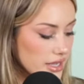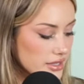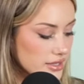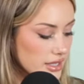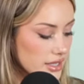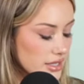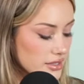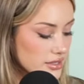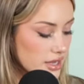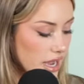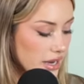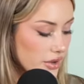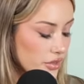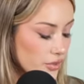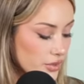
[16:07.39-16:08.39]
18 is
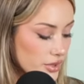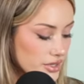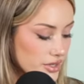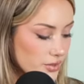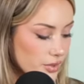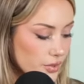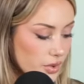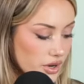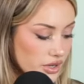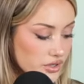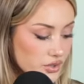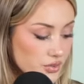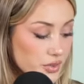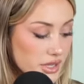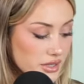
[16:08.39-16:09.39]
kind of the reason we wanted
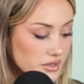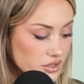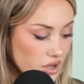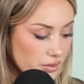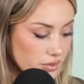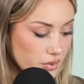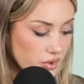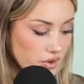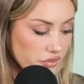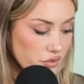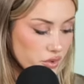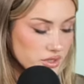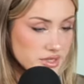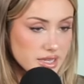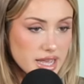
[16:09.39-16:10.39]
to read Psalm
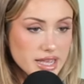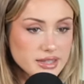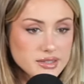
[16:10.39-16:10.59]
34 today.